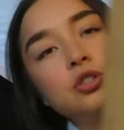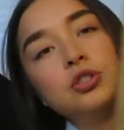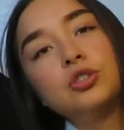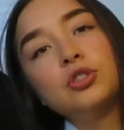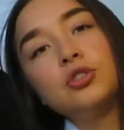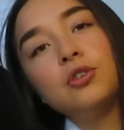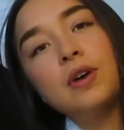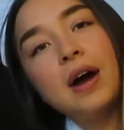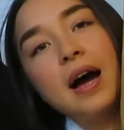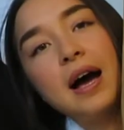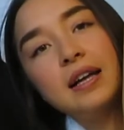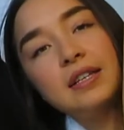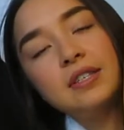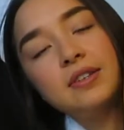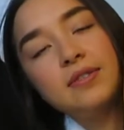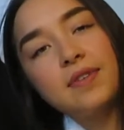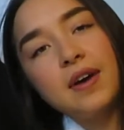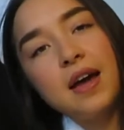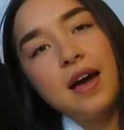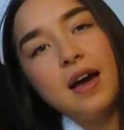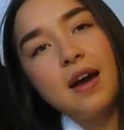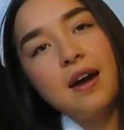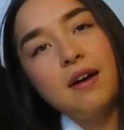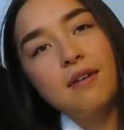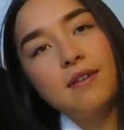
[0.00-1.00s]

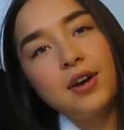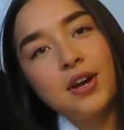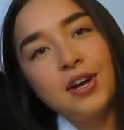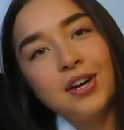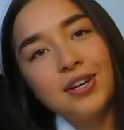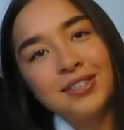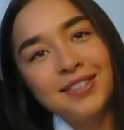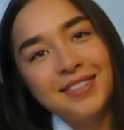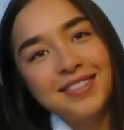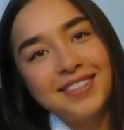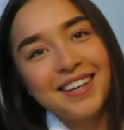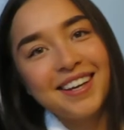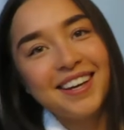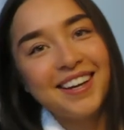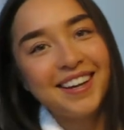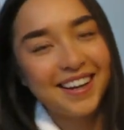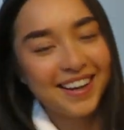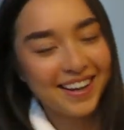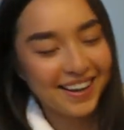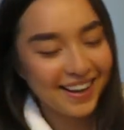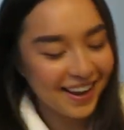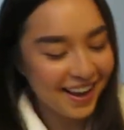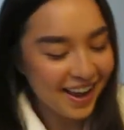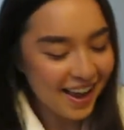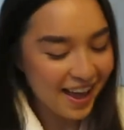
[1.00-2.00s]
Stradivarius.
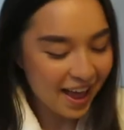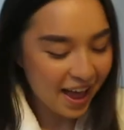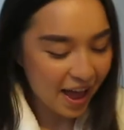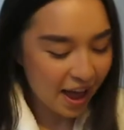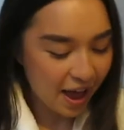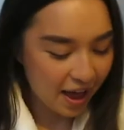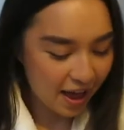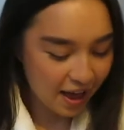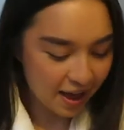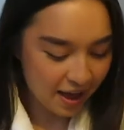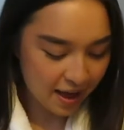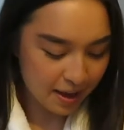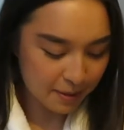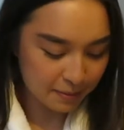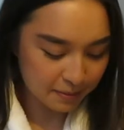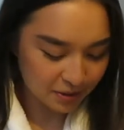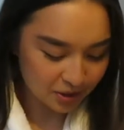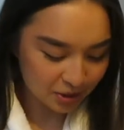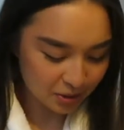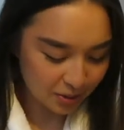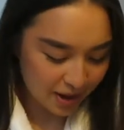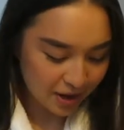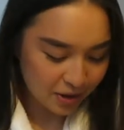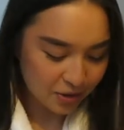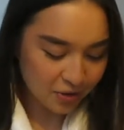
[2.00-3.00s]

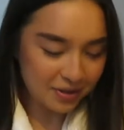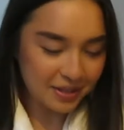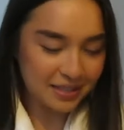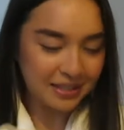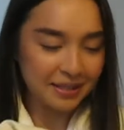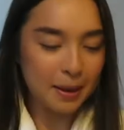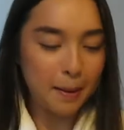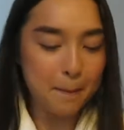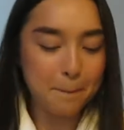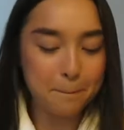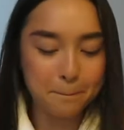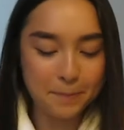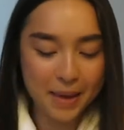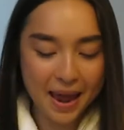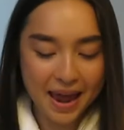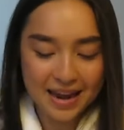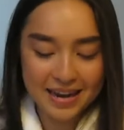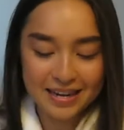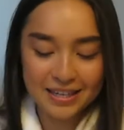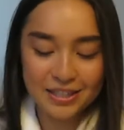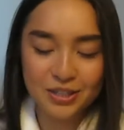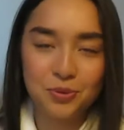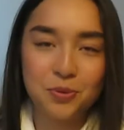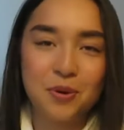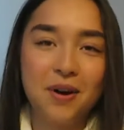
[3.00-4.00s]
So I got this
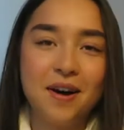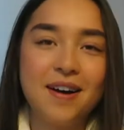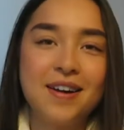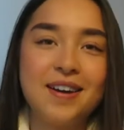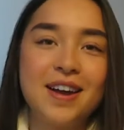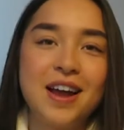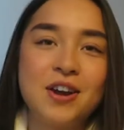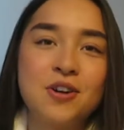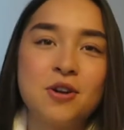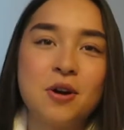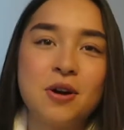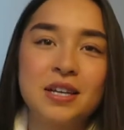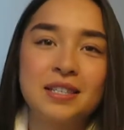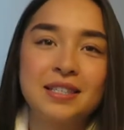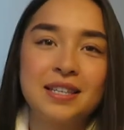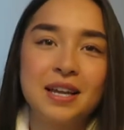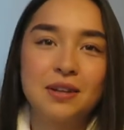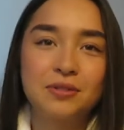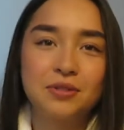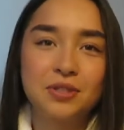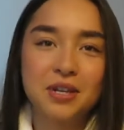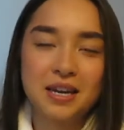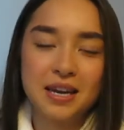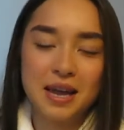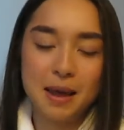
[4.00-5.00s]
beige one. I know I said
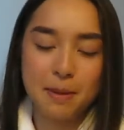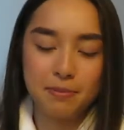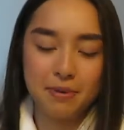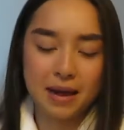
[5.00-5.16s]
I was gonna get